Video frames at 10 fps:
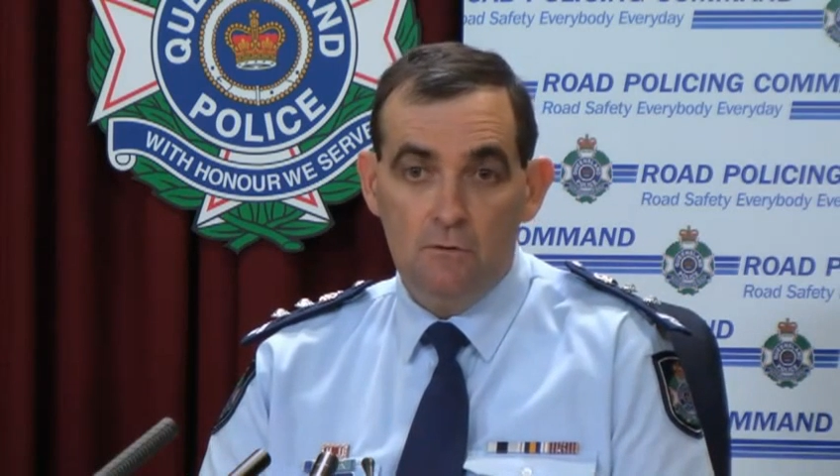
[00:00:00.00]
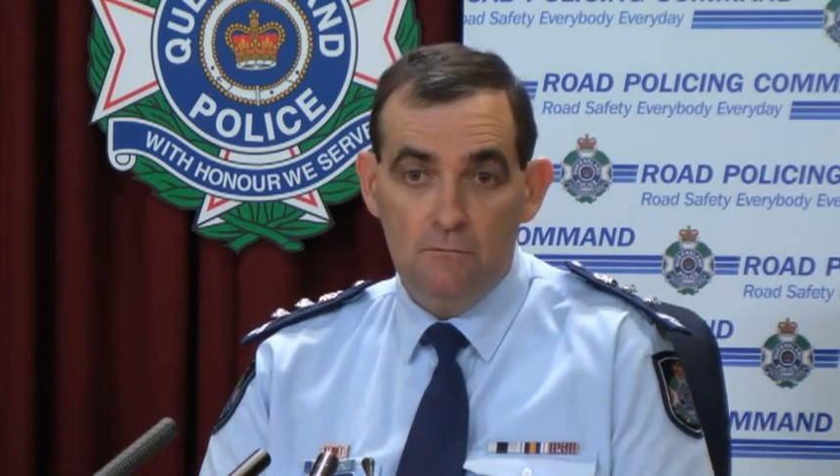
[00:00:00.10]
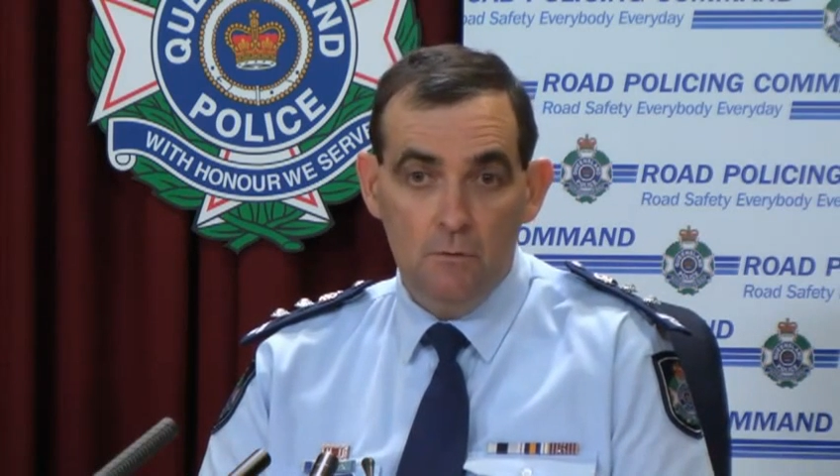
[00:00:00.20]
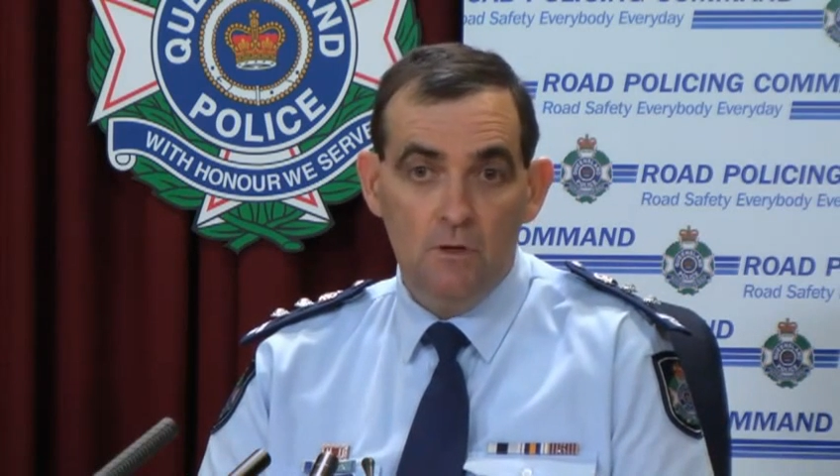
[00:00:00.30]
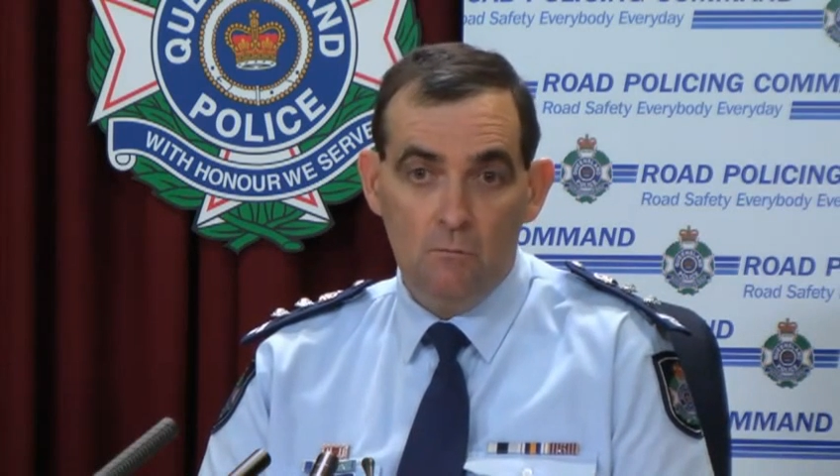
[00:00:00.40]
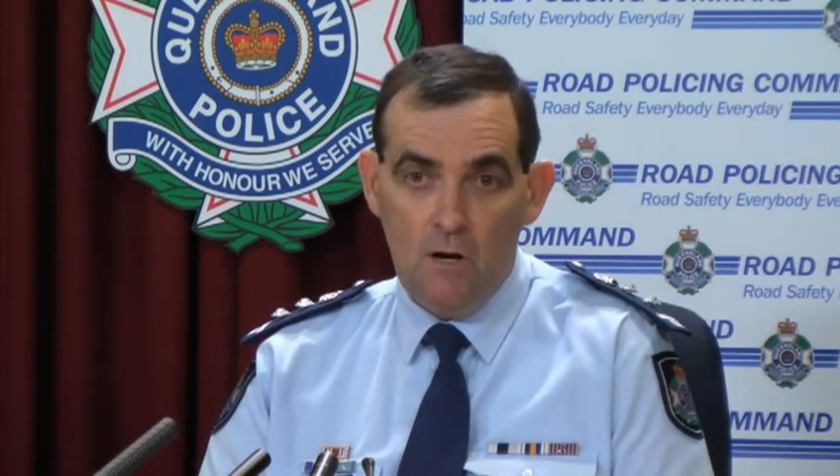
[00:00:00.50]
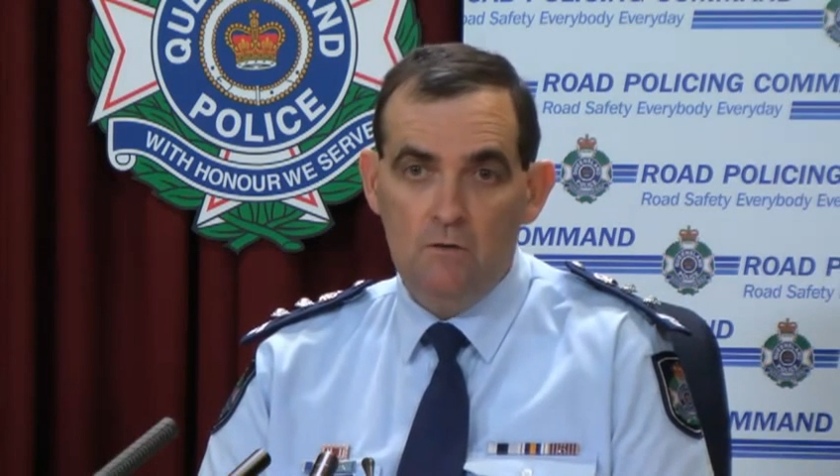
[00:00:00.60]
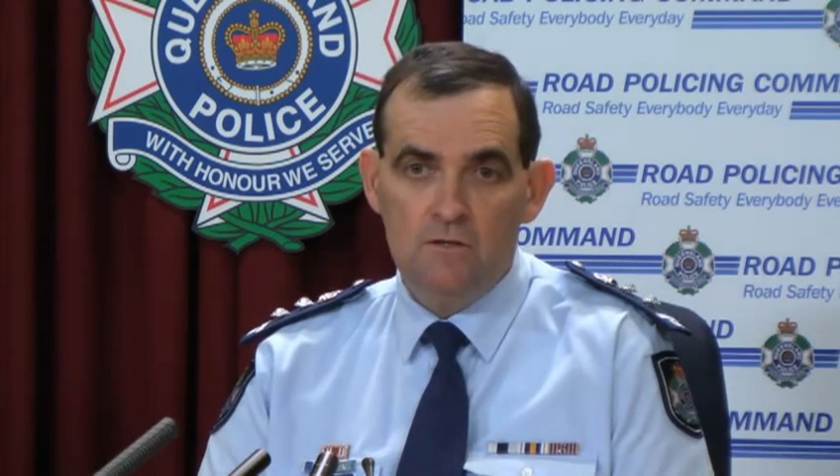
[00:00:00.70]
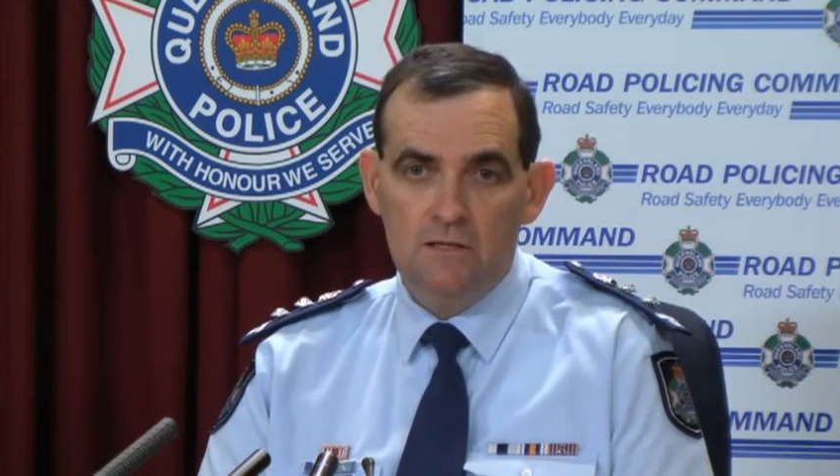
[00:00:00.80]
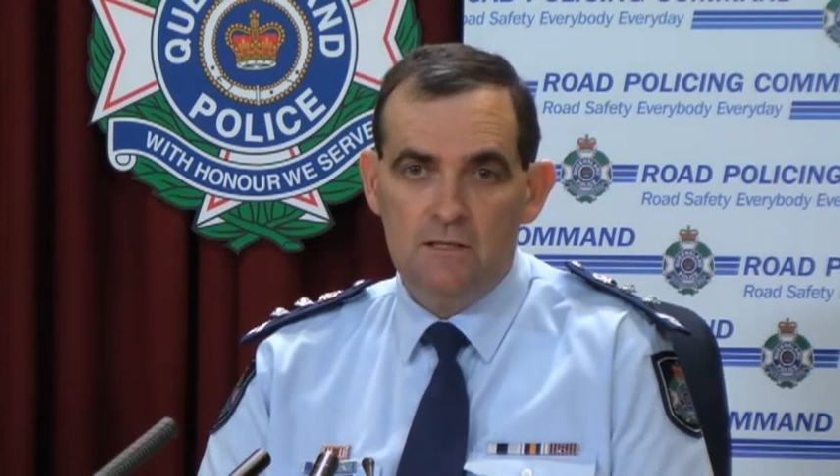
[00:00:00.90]
reviewing
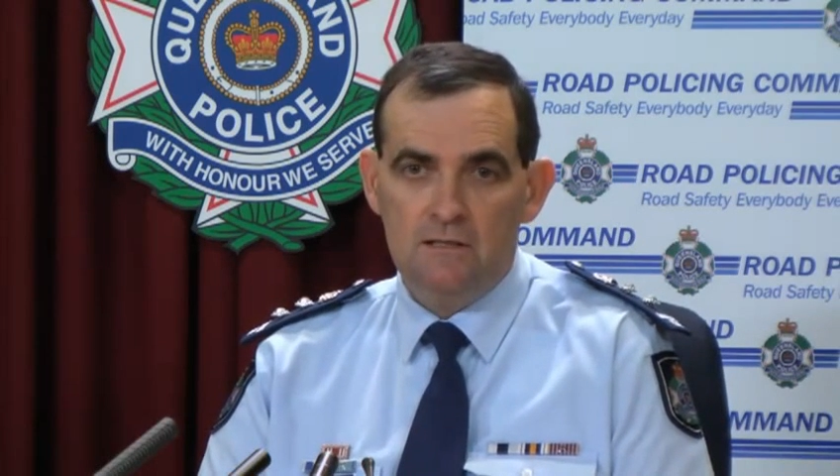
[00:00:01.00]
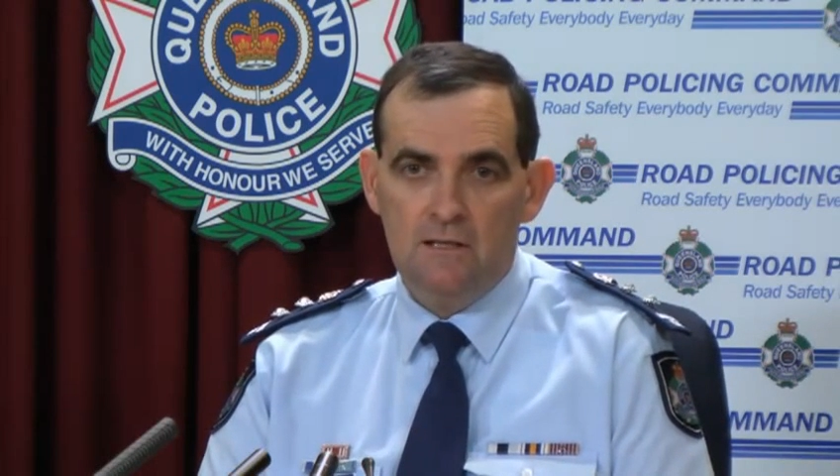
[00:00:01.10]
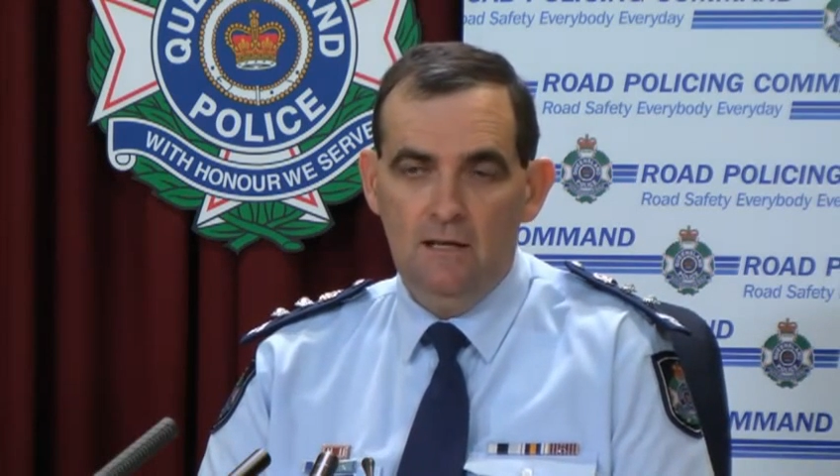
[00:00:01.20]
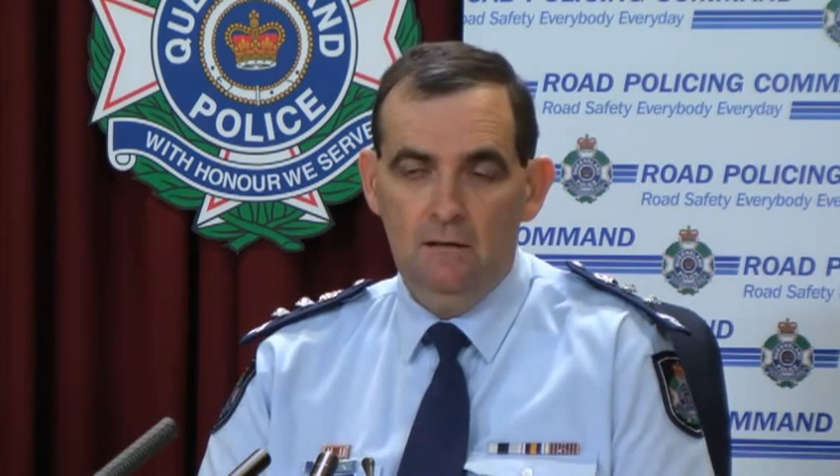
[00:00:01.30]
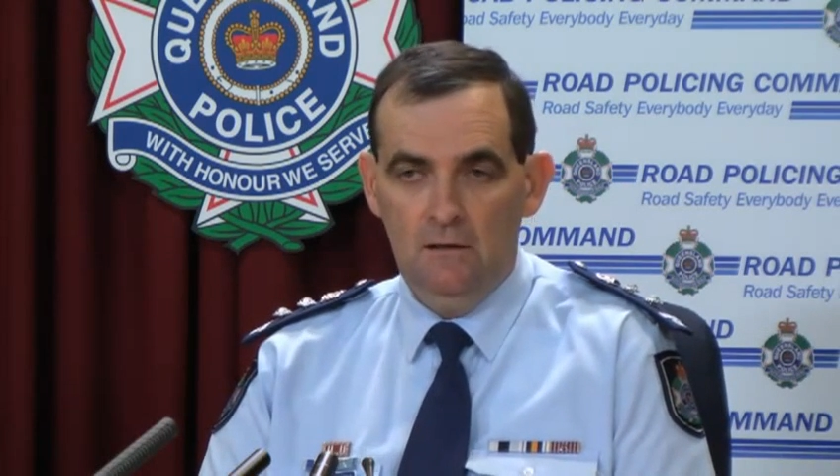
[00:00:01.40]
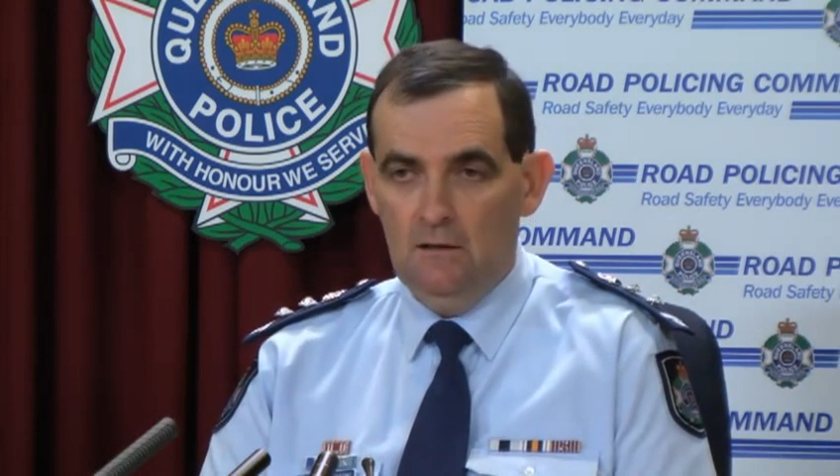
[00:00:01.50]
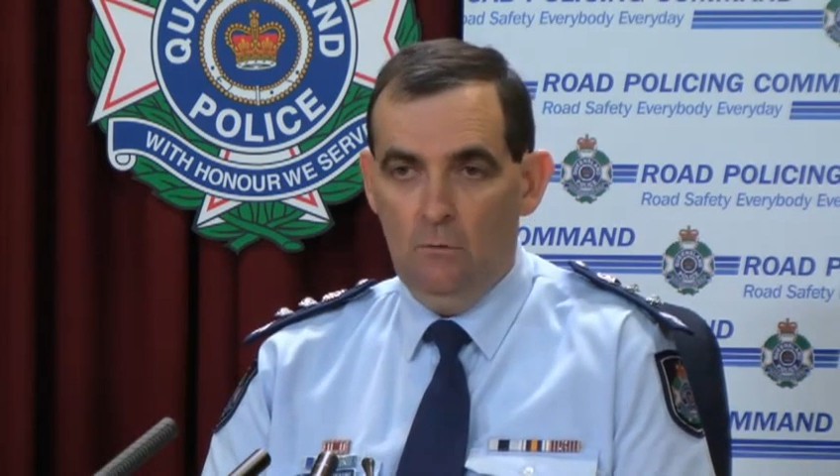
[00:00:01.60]
roads in this state,